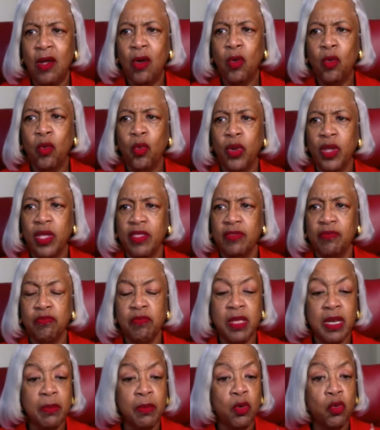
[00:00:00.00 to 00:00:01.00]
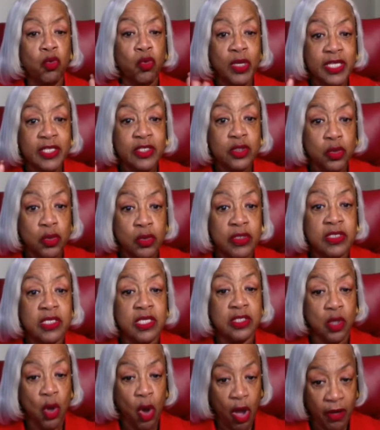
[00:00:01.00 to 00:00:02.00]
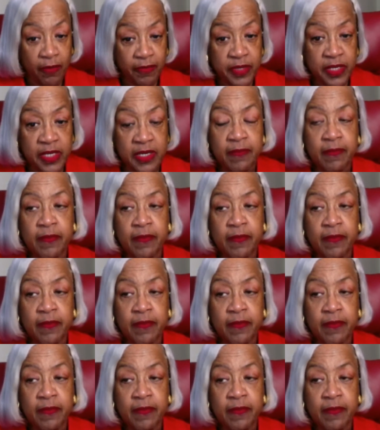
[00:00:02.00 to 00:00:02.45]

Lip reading: with minimal resources often.